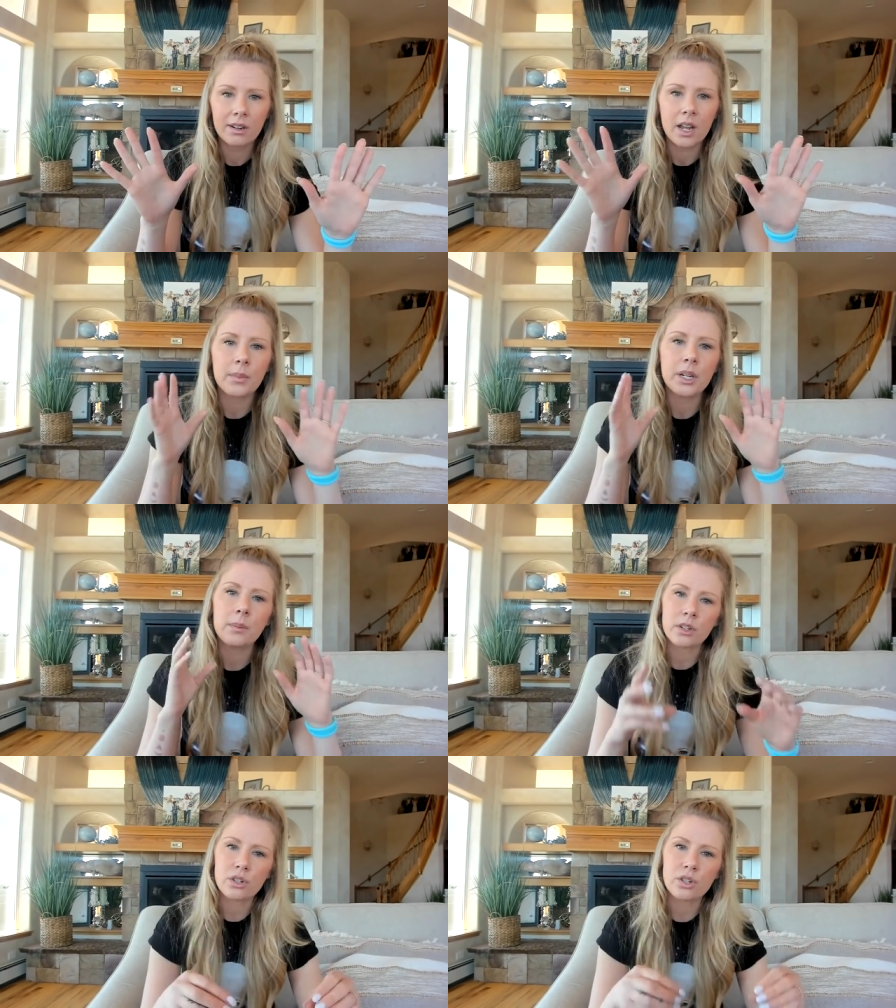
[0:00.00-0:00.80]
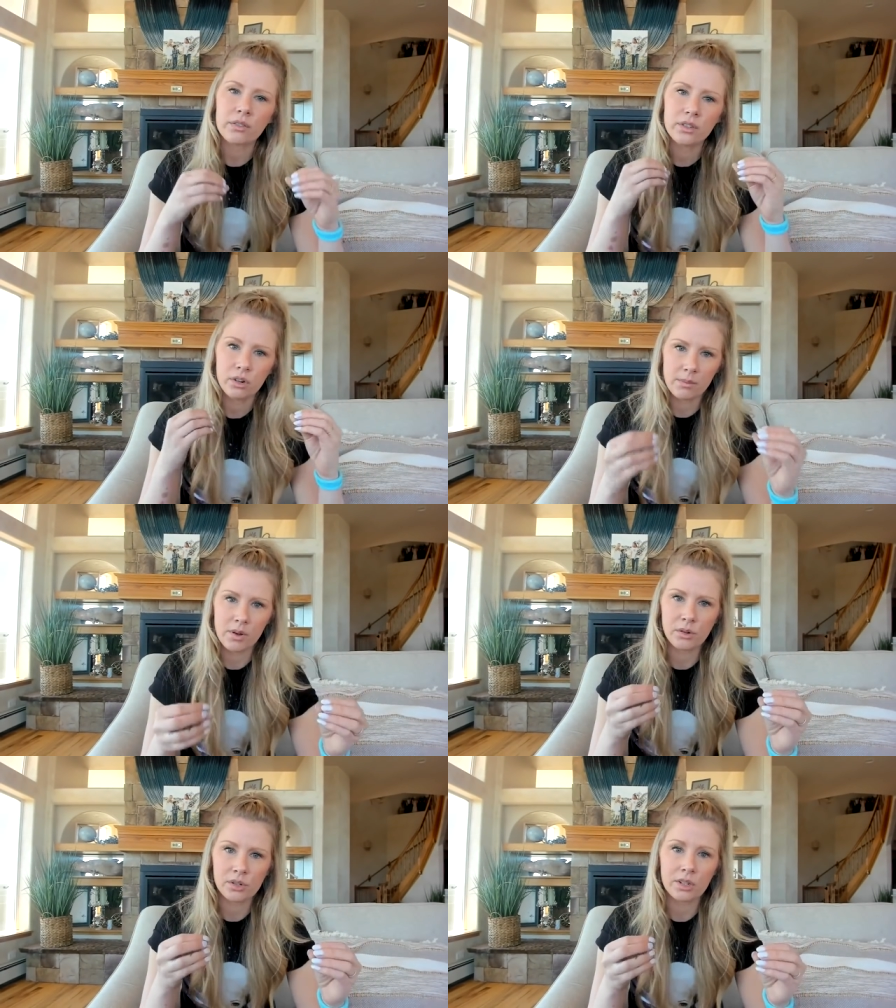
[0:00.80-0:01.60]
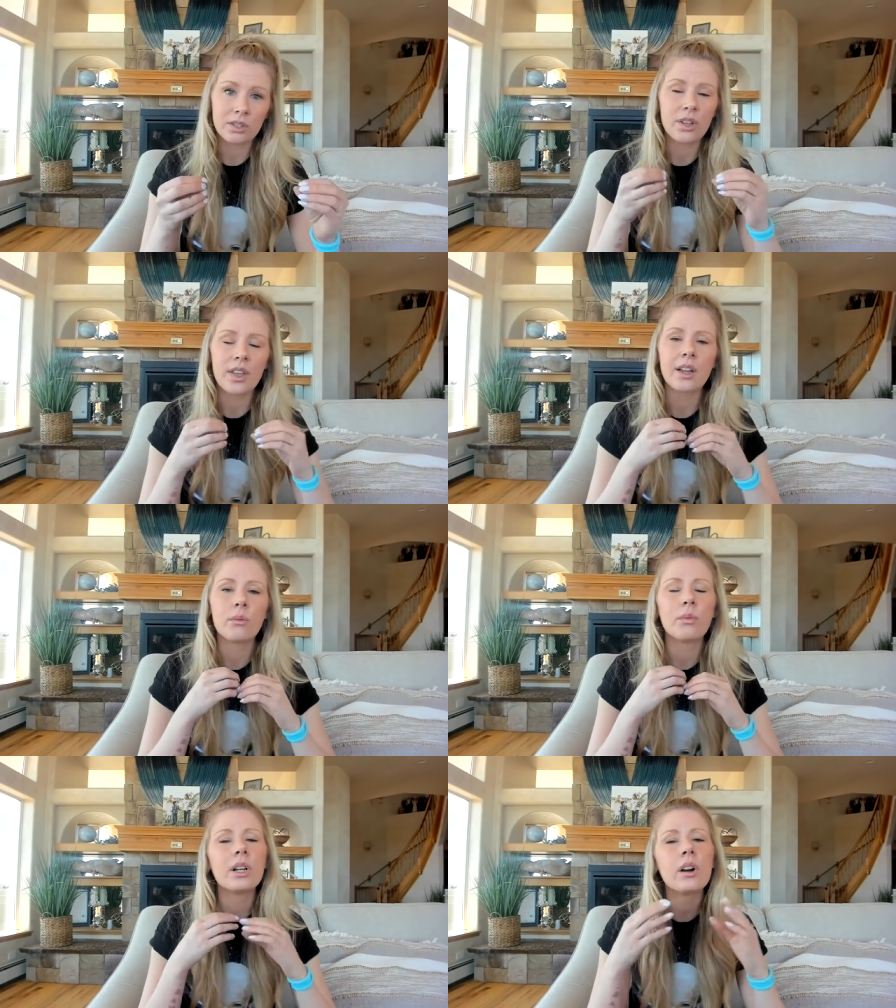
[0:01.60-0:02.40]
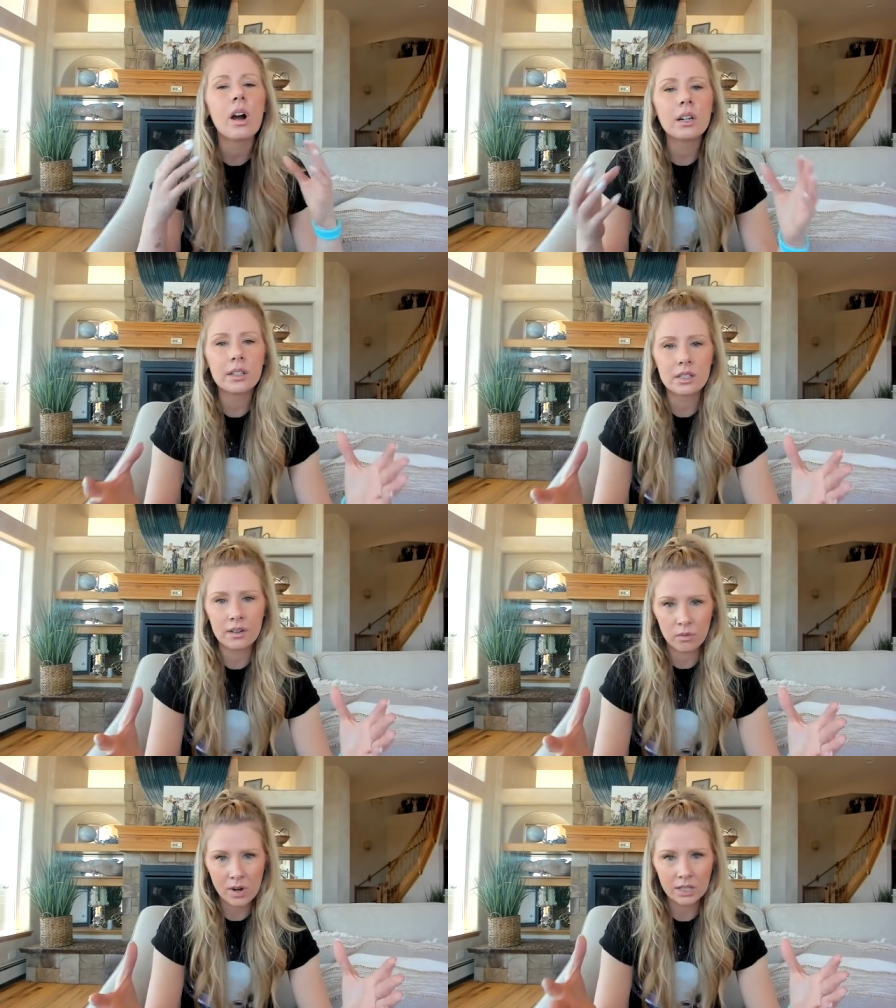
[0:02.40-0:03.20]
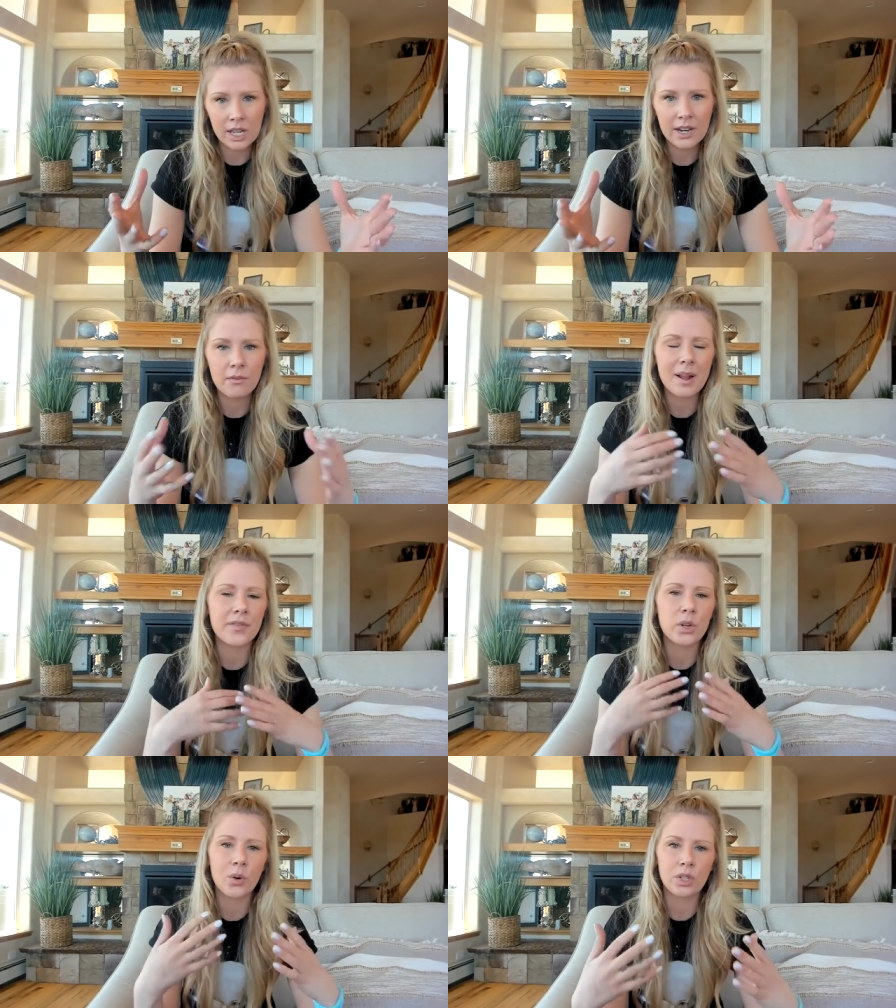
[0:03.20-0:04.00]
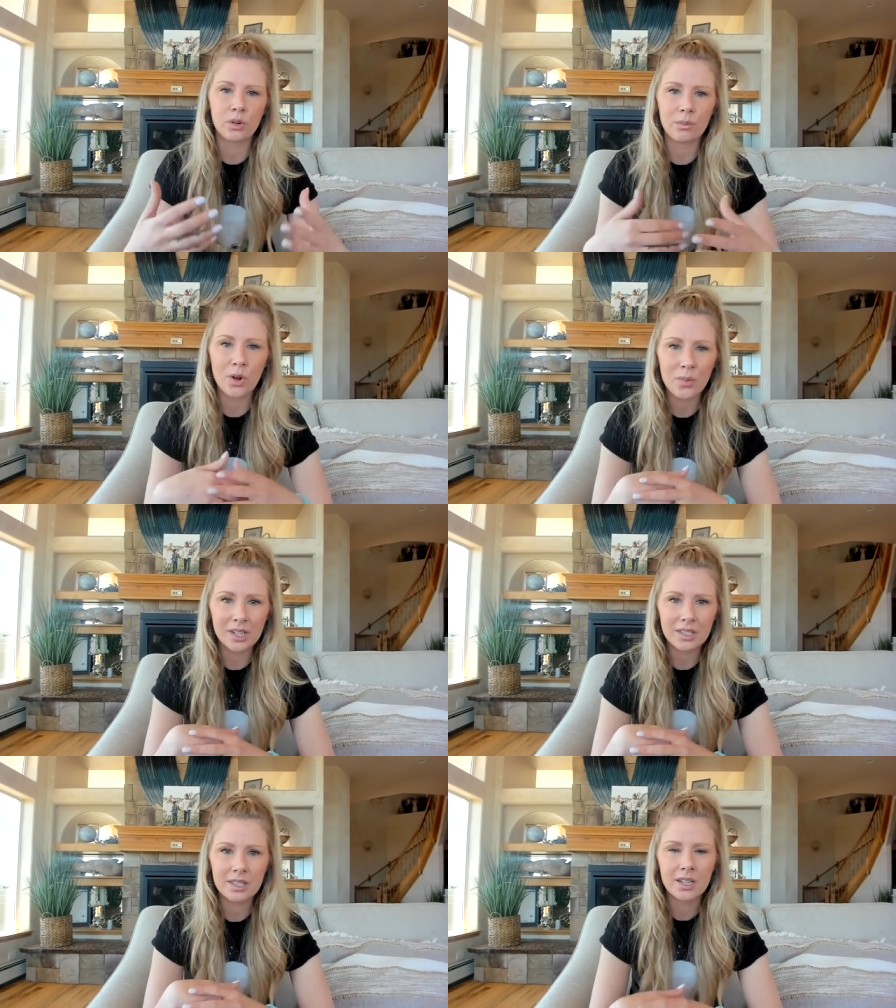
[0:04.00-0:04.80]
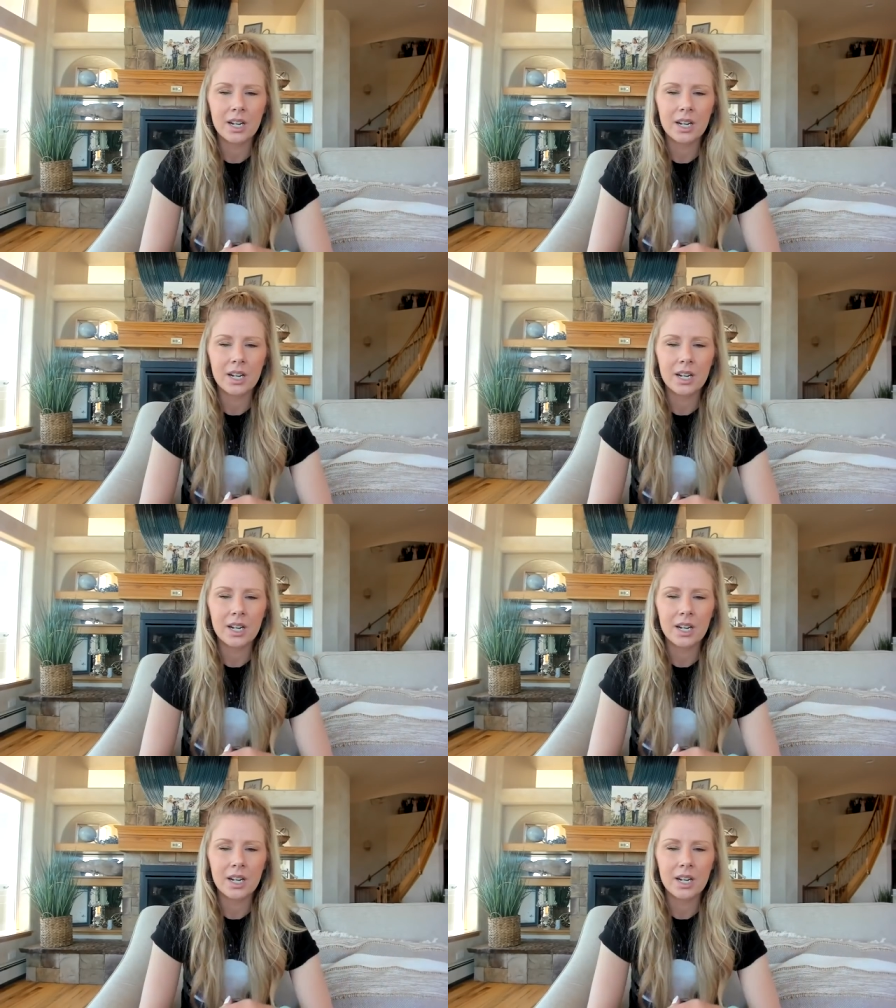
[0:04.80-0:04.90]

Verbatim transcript: and being able to shift your emotions so that regardless of what life may throw in you in moments,